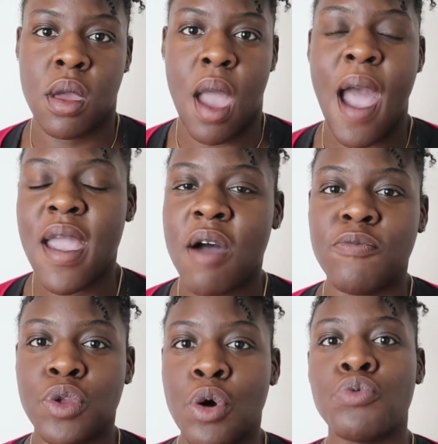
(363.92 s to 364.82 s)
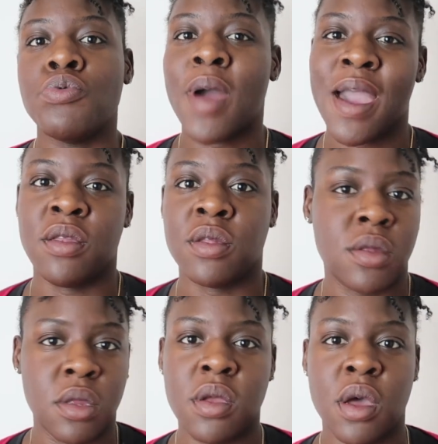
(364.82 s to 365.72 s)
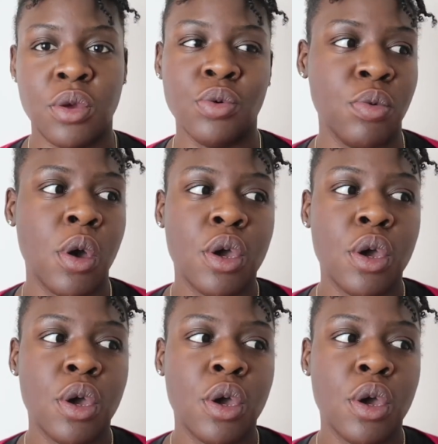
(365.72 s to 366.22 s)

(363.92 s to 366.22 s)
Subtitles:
I have no right to tell you